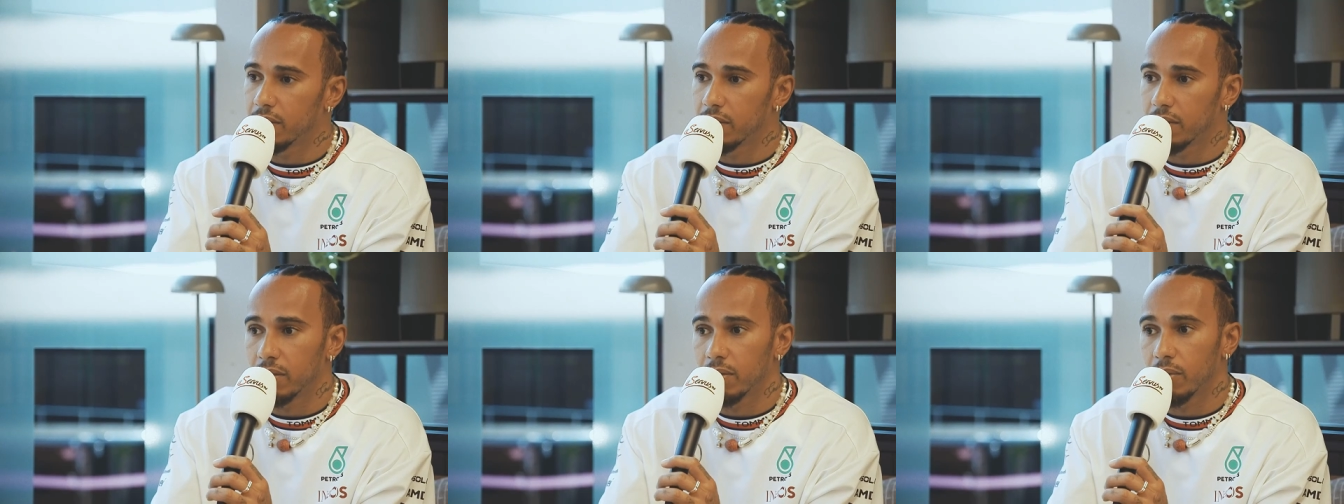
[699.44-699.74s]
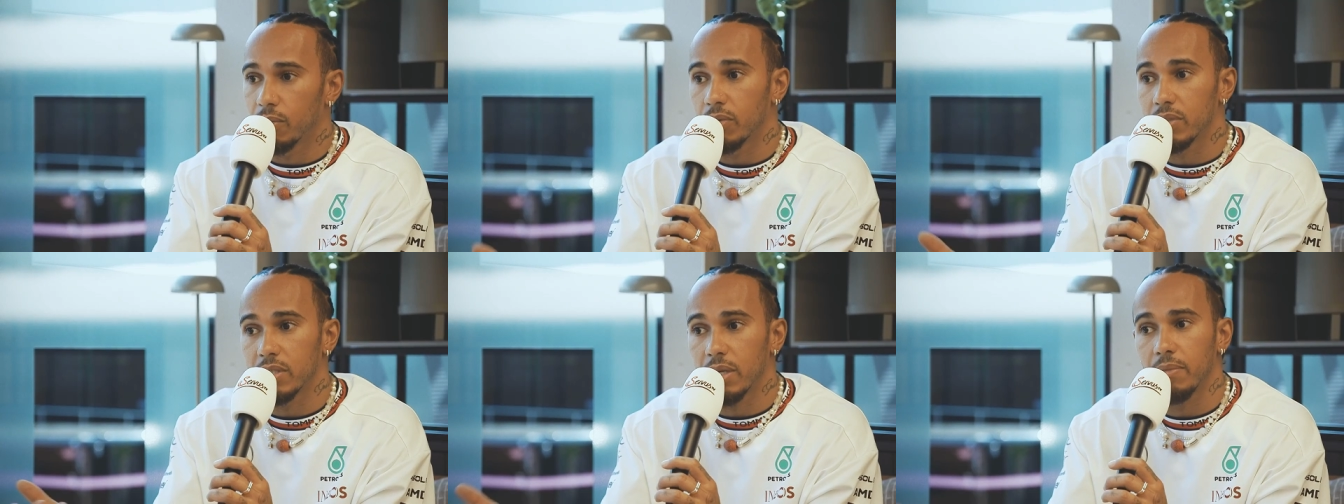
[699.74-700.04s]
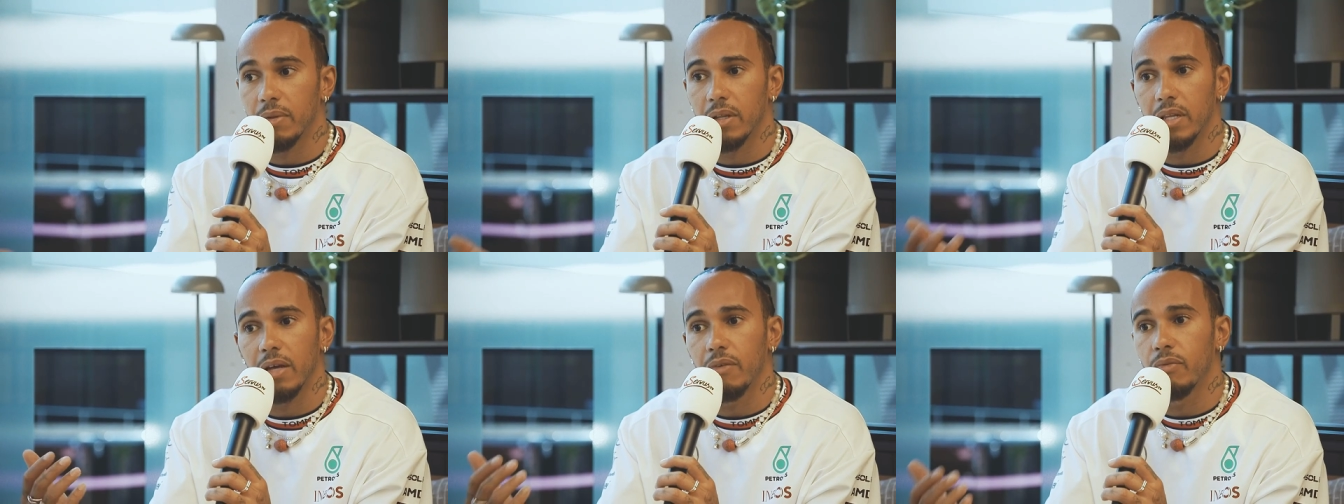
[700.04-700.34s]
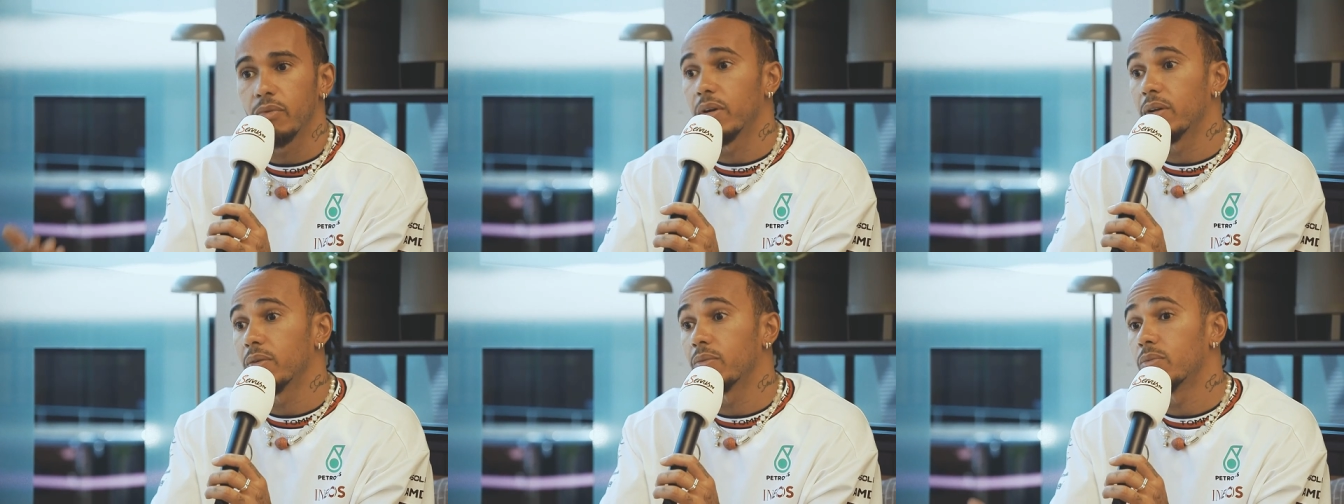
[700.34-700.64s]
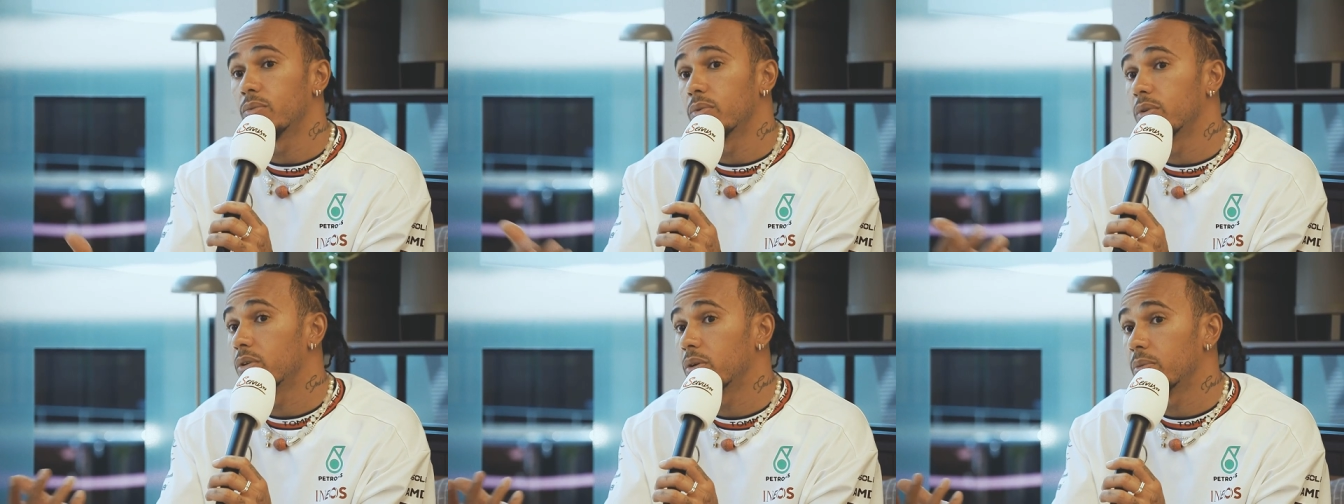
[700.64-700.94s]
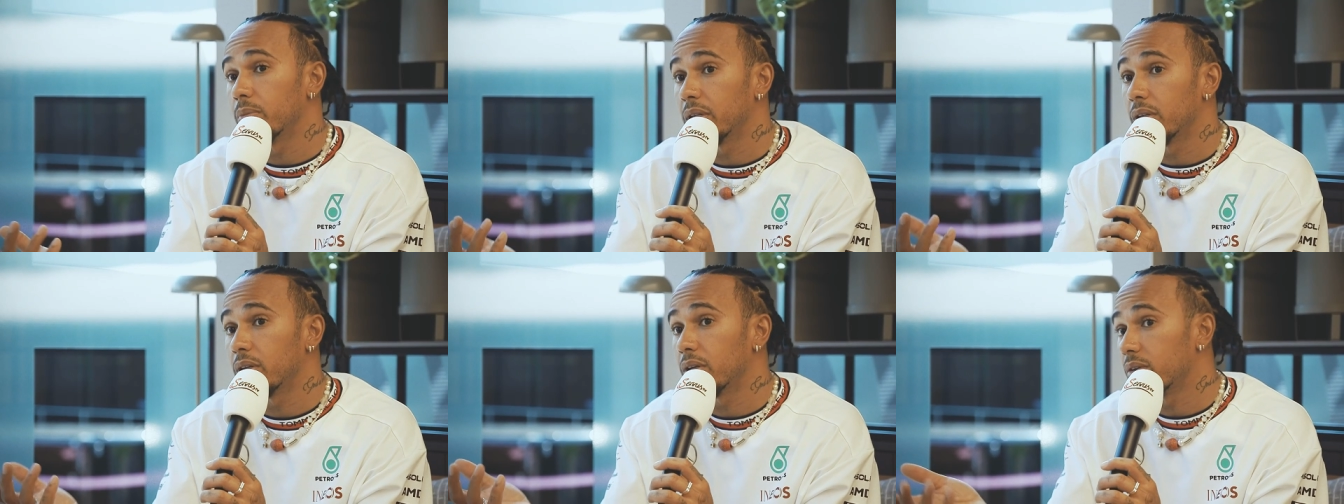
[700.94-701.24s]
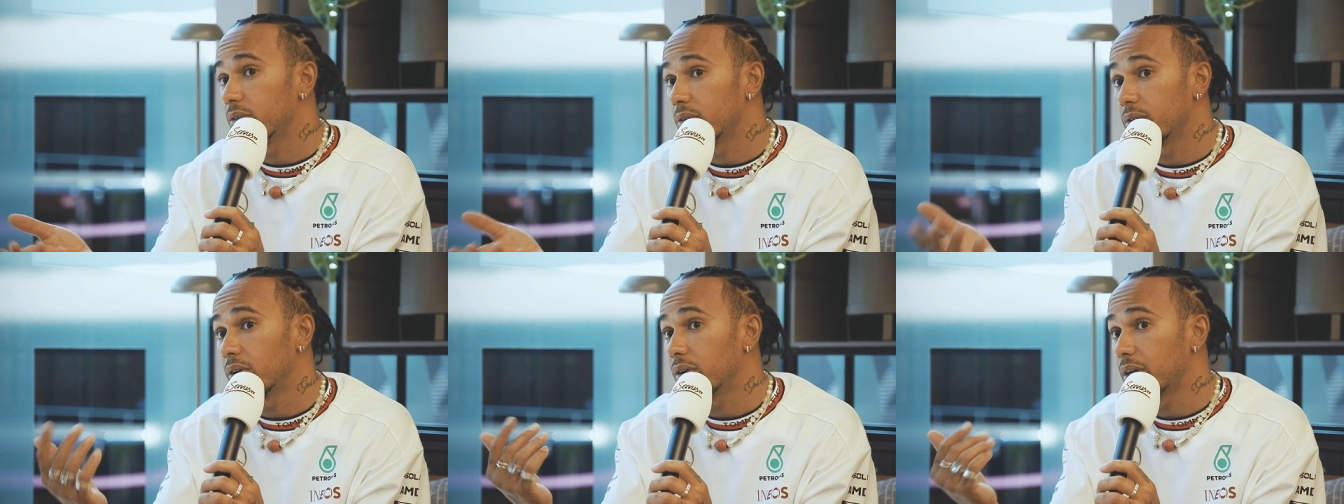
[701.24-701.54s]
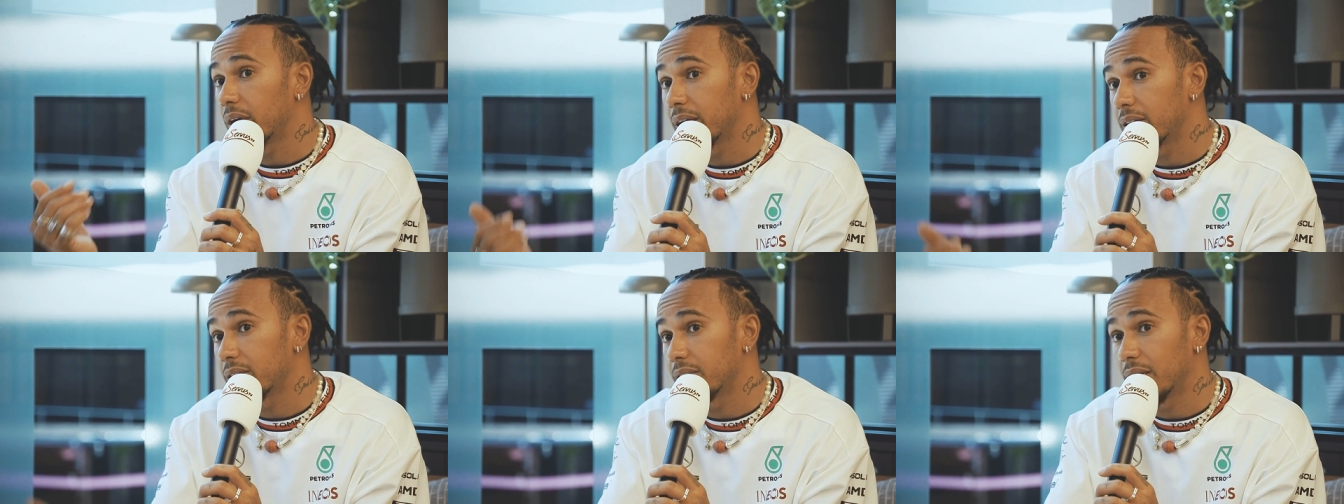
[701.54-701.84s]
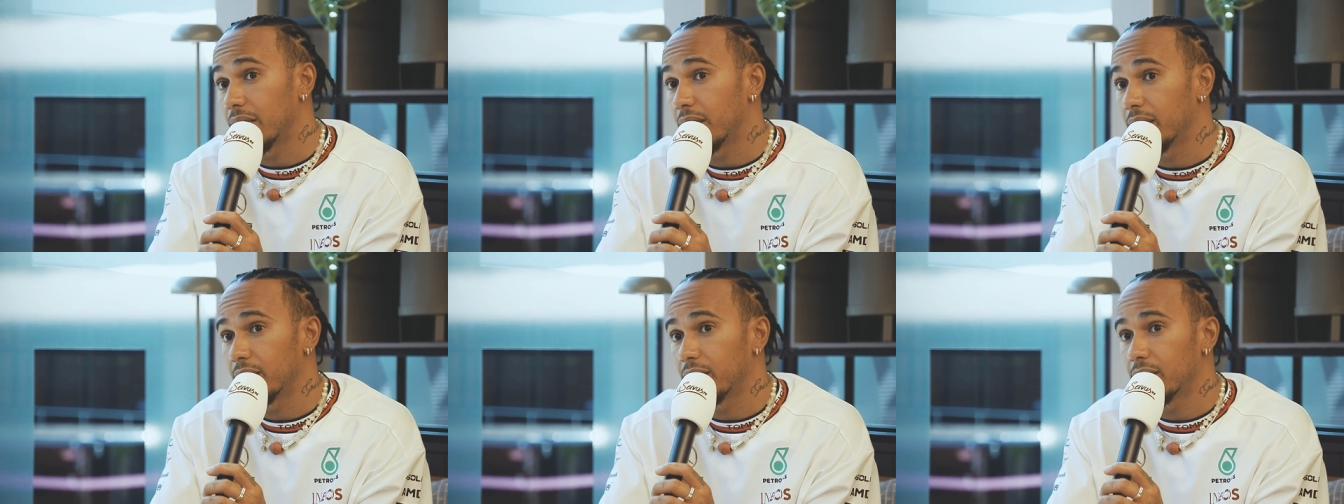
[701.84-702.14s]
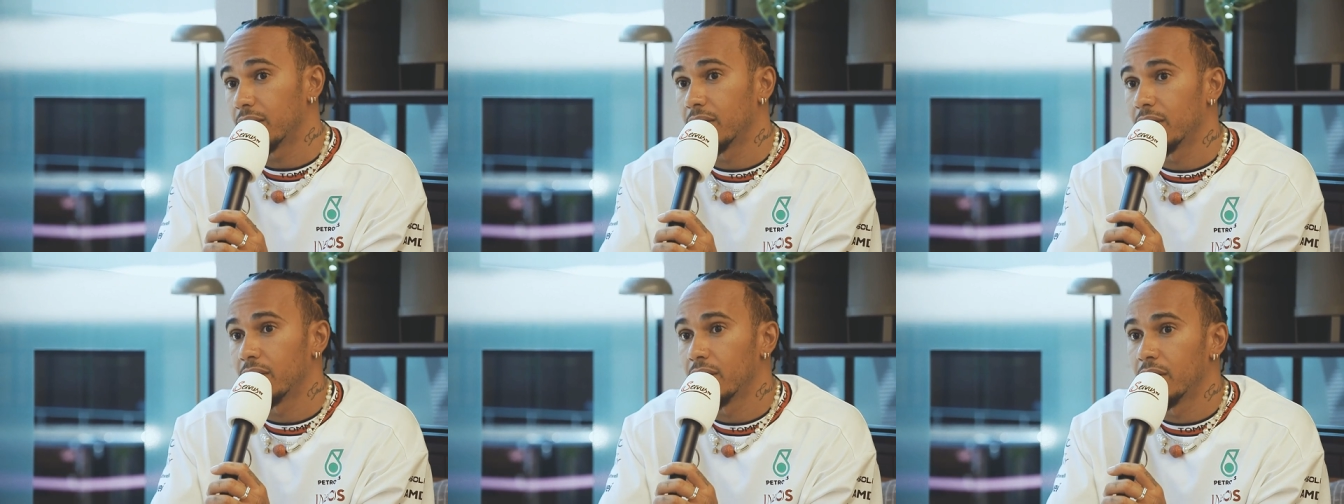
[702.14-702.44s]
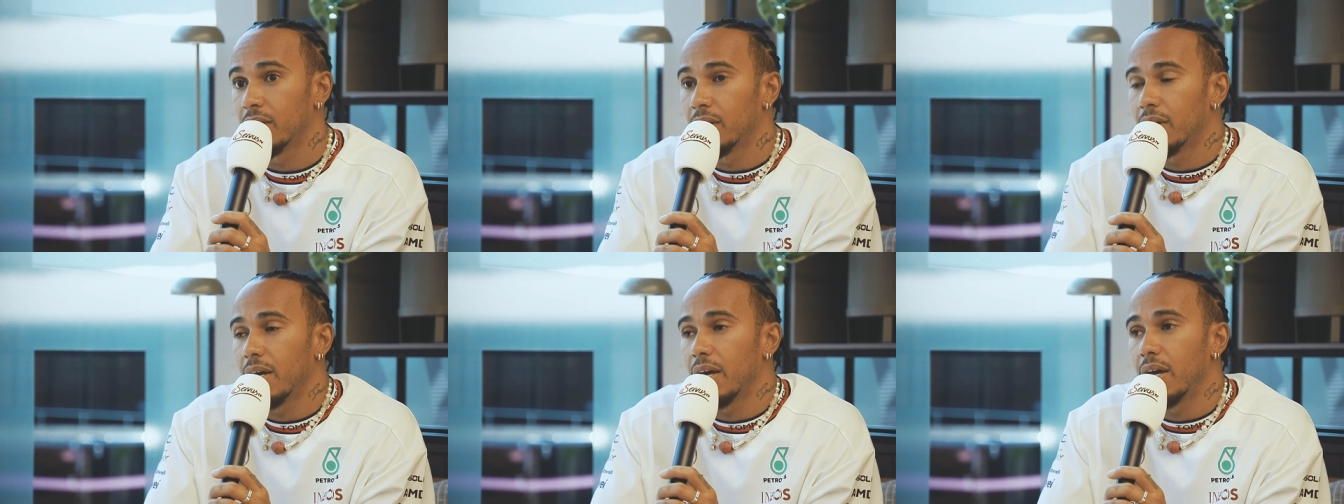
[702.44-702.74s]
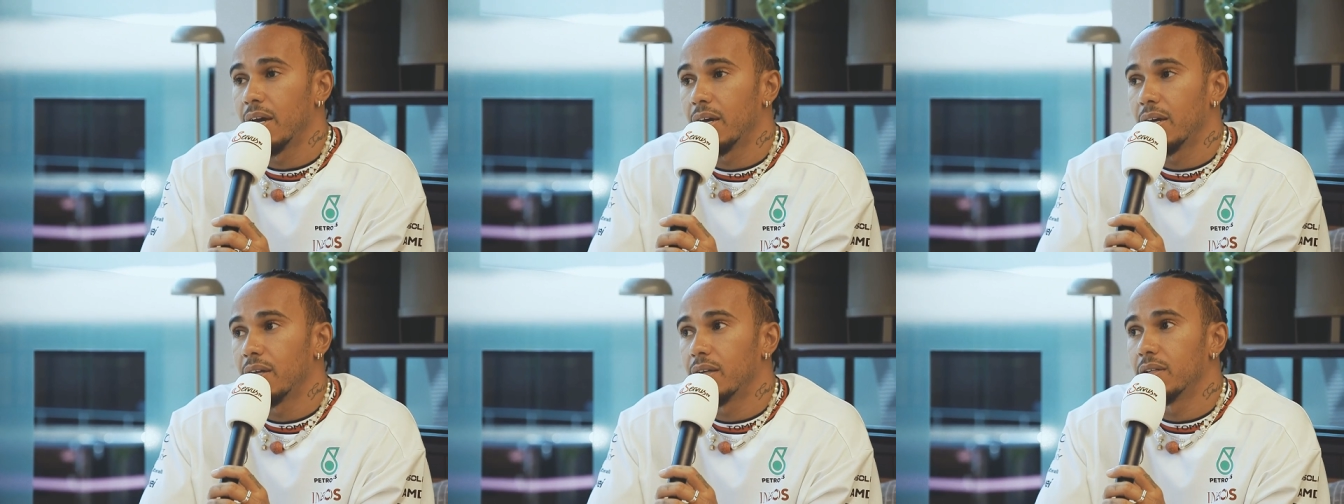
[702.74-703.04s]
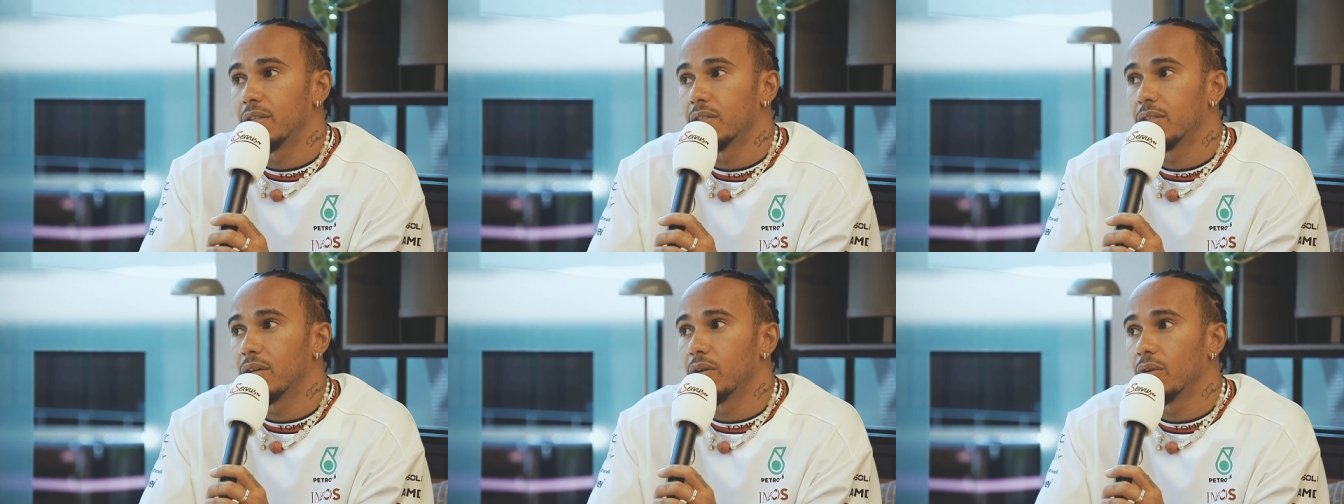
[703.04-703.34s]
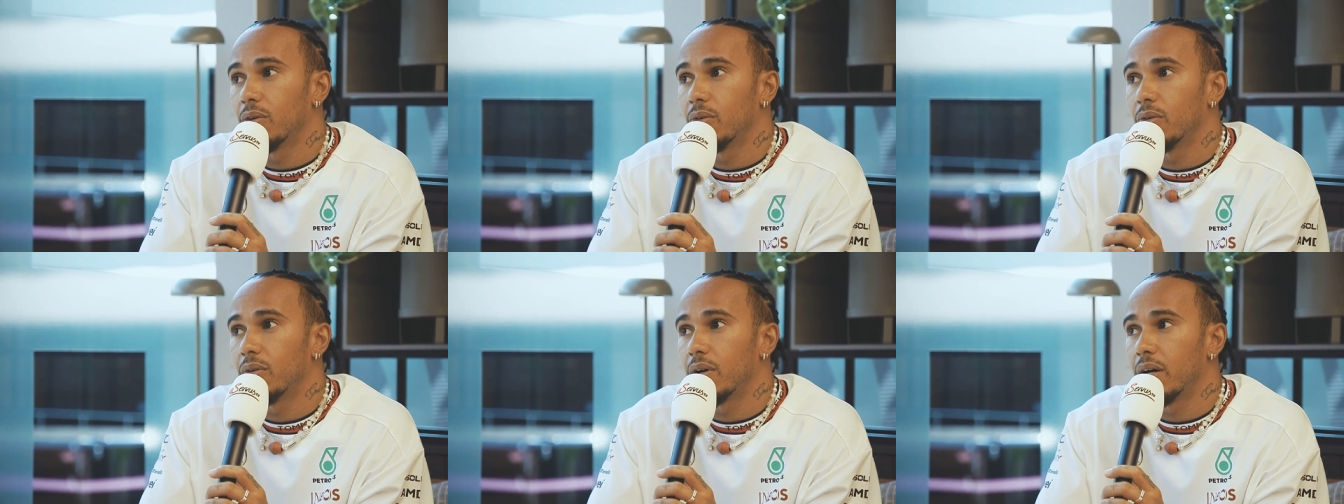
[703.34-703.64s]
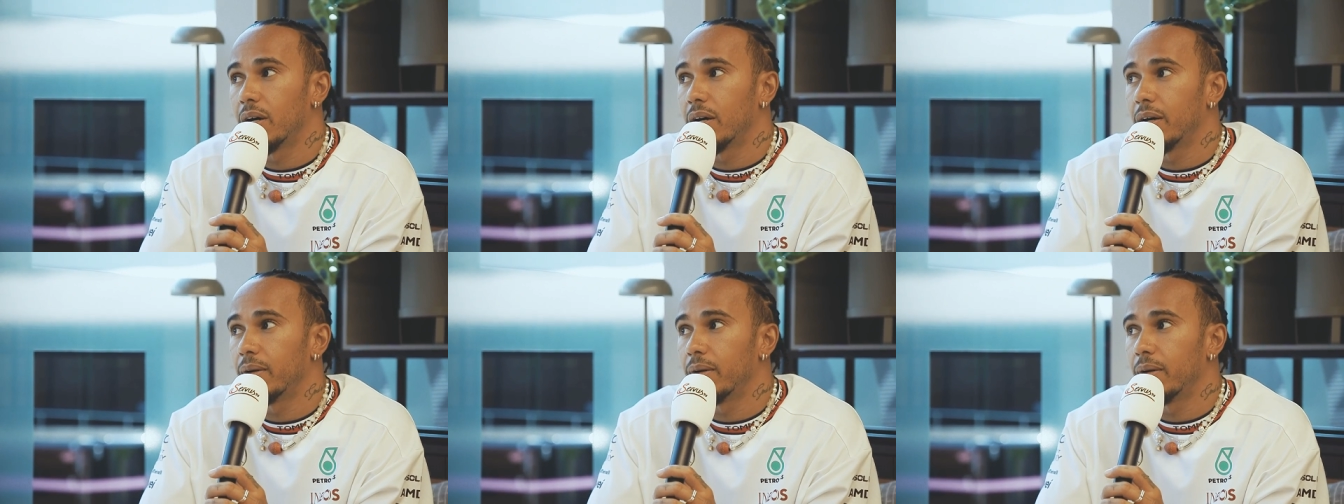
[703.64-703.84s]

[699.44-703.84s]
you know, something they've written would normally not get seen. Okay. And so,